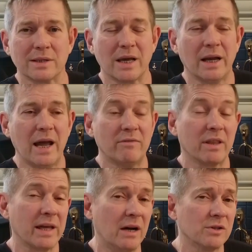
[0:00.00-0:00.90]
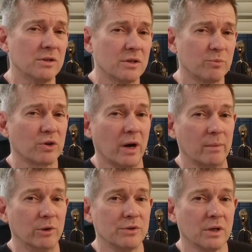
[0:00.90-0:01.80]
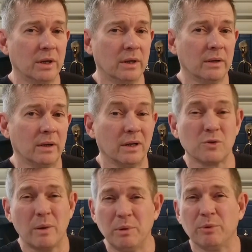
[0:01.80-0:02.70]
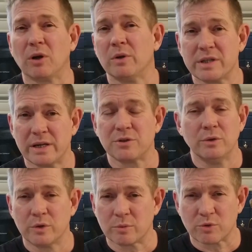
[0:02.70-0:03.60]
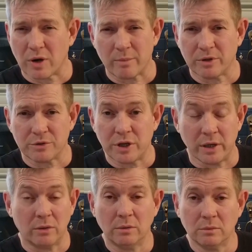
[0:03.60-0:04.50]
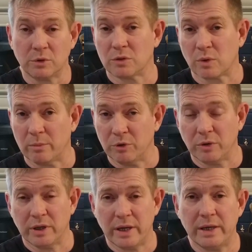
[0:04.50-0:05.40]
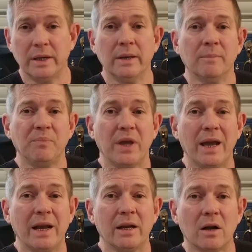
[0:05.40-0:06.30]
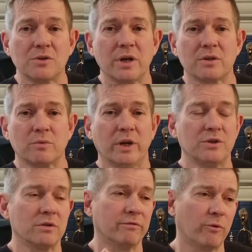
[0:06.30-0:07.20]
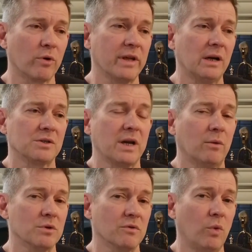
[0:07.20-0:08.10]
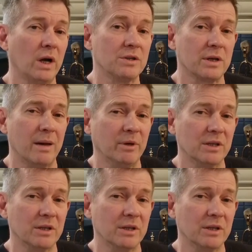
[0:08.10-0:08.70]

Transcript: got to have 1,000 subscribers. That's why people are always asking you to subscribe to their channel, which is what I'm doing today. And it also has to register 4,000 hours of watch time in a